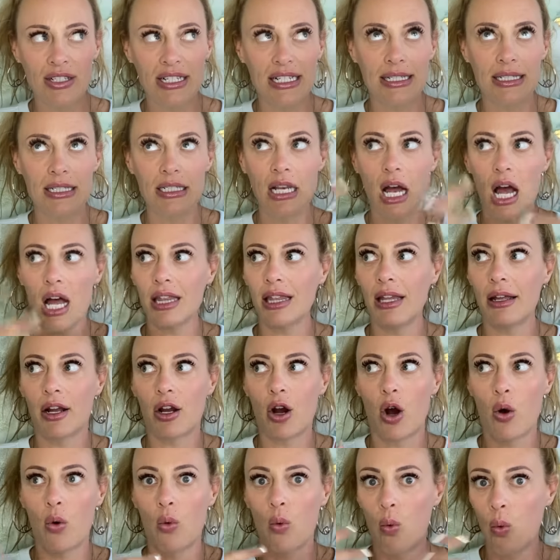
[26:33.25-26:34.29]
is not like
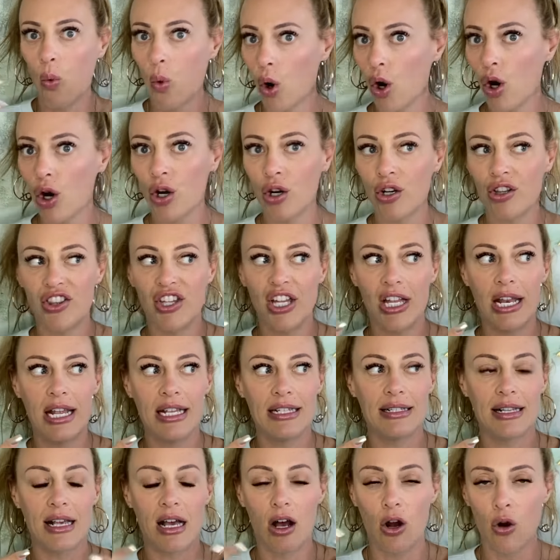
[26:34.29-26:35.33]
a word that has,